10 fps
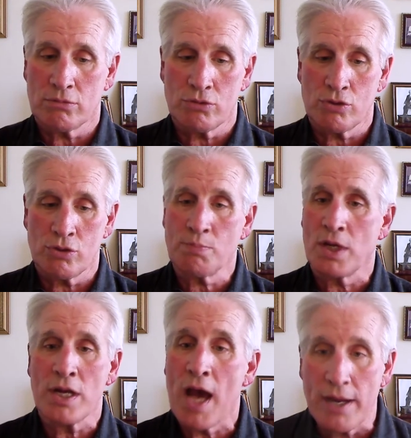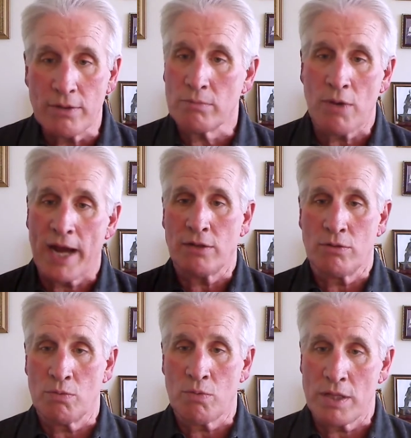soup to nut,
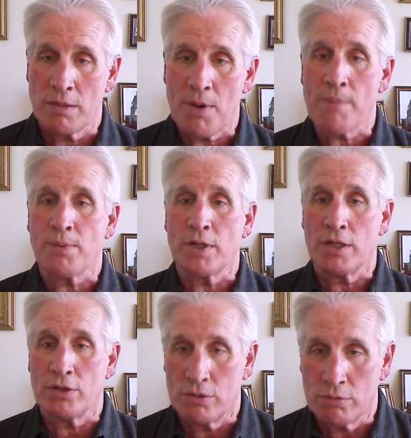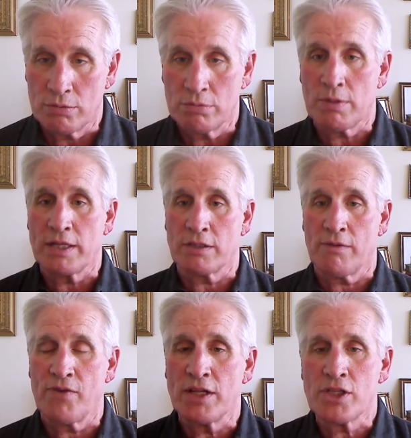right? You run the properties, you
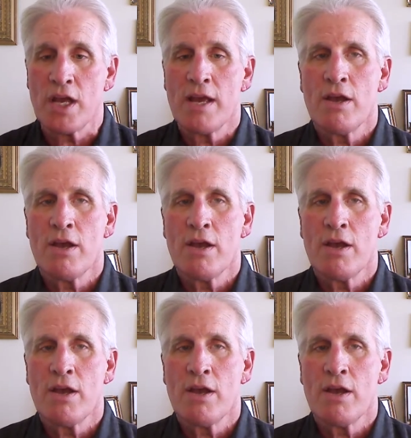raise the funds.